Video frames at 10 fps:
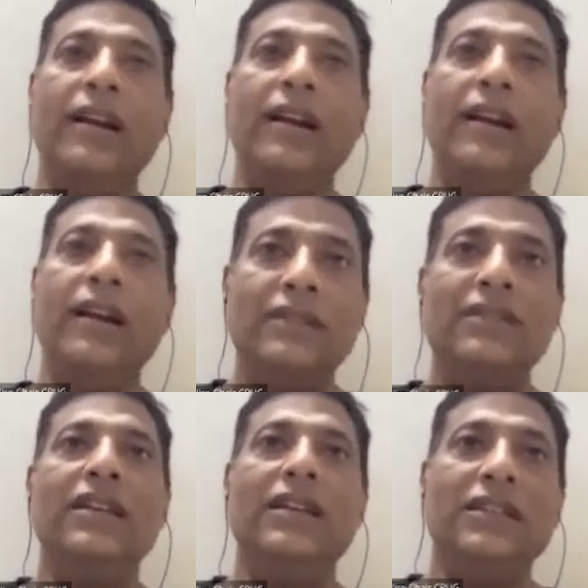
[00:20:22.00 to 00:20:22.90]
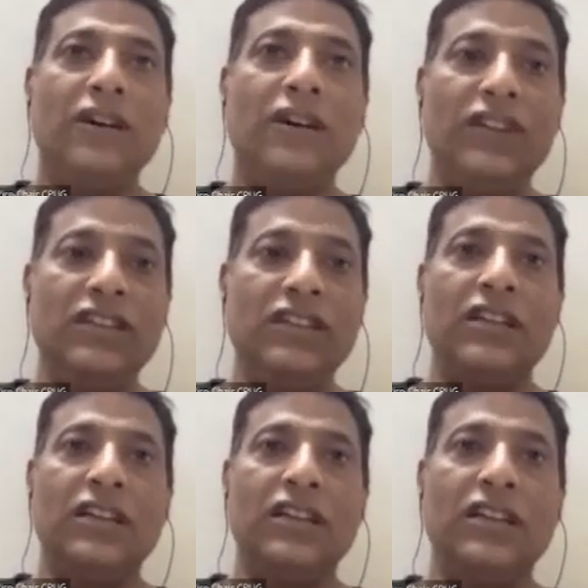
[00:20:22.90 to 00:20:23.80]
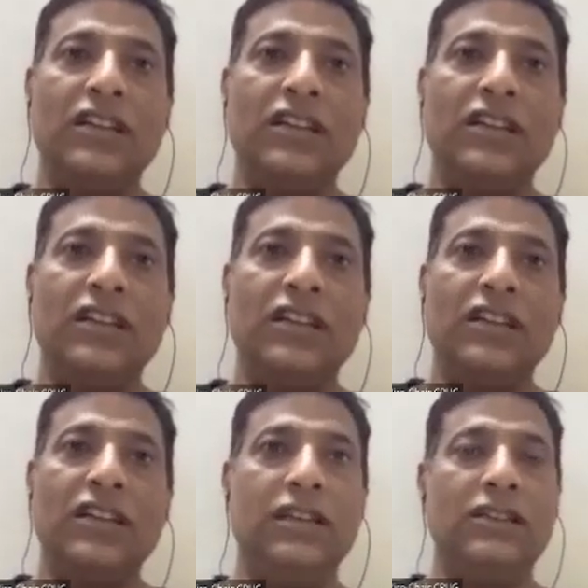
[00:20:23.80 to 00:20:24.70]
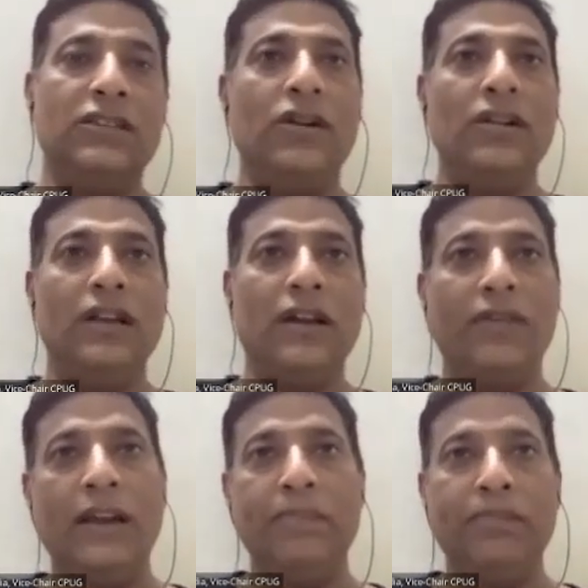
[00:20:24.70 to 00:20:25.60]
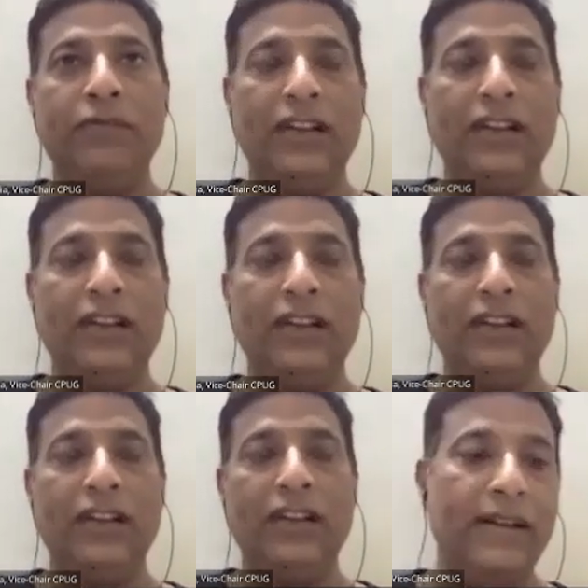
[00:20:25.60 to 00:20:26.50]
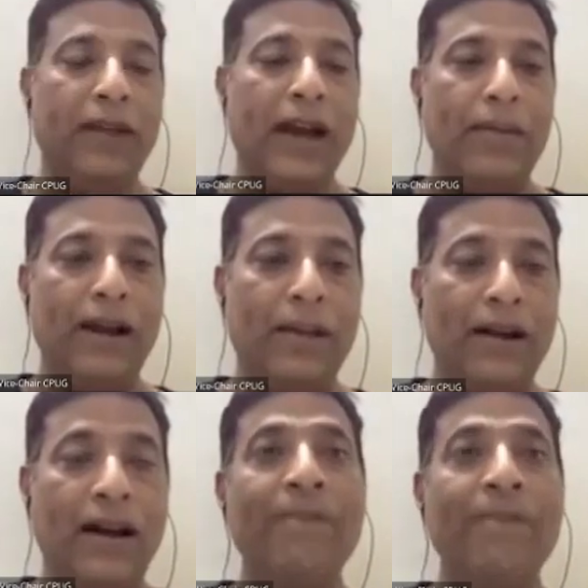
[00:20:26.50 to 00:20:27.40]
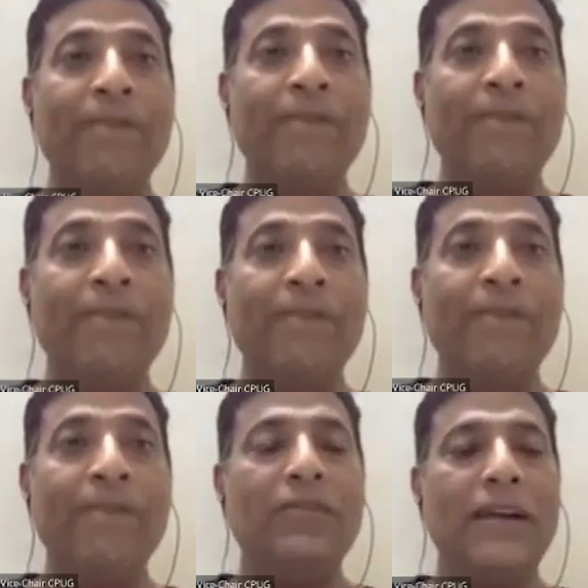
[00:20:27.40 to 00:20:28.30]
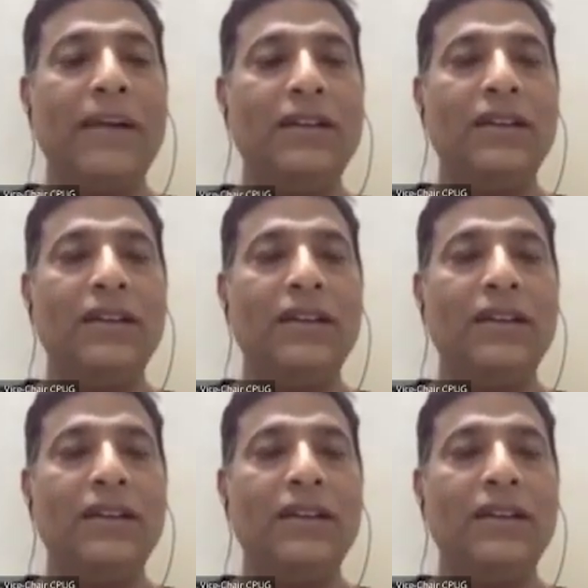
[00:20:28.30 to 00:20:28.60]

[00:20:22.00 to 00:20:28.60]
you know, and series of discussions on their village camp and every blah blah blah. So it takes